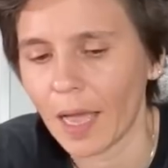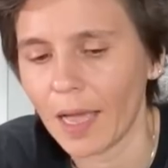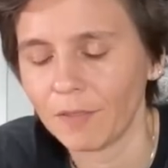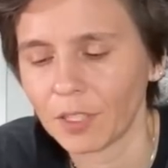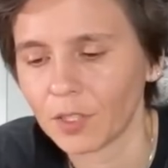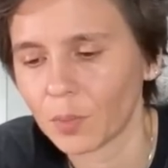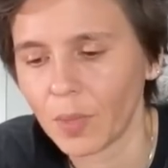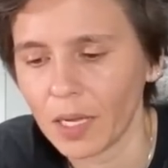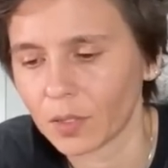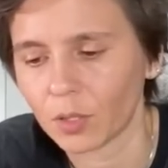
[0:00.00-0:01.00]
having their
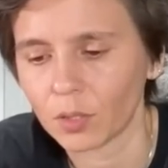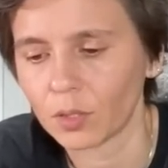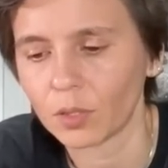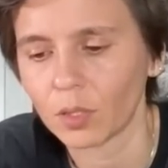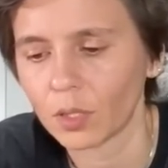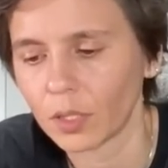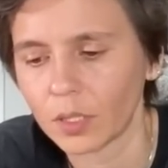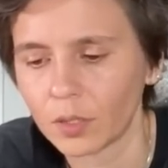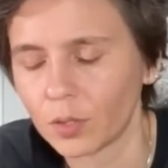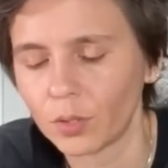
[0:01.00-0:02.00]
back turned.
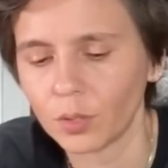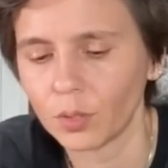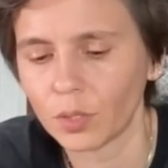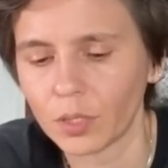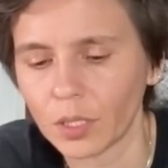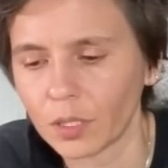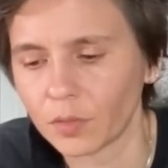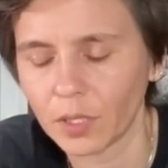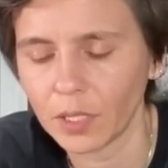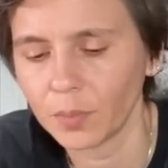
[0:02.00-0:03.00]
Let's do the Six
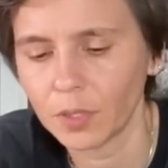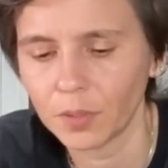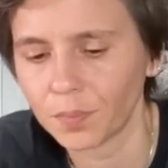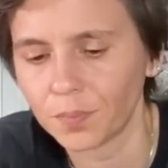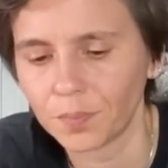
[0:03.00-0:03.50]
of Cups.